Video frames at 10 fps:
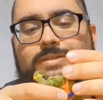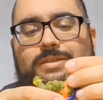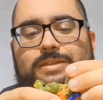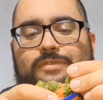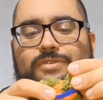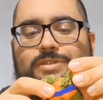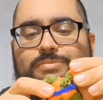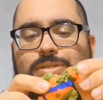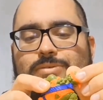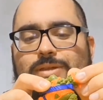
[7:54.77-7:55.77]
There's a
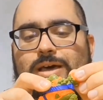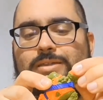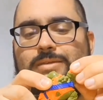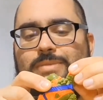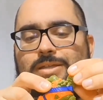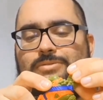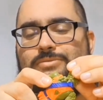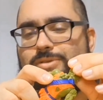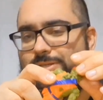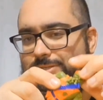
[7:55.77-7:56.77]
difference between how they make
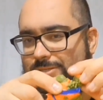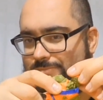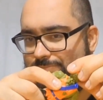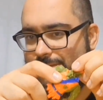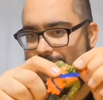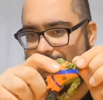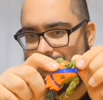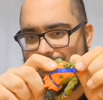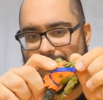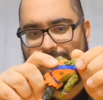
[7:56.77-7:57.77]
toys
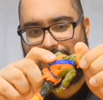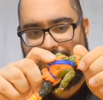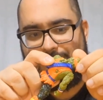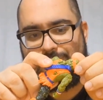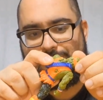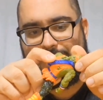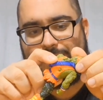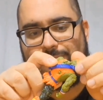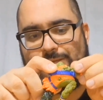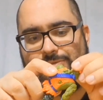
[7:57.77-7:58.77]
back now and
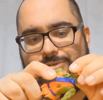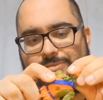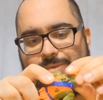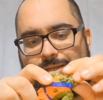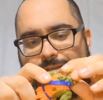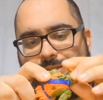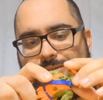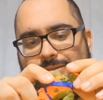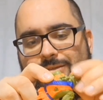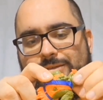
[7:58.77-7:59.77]
how they make toys back
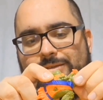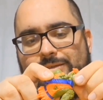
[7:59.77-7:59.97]
then.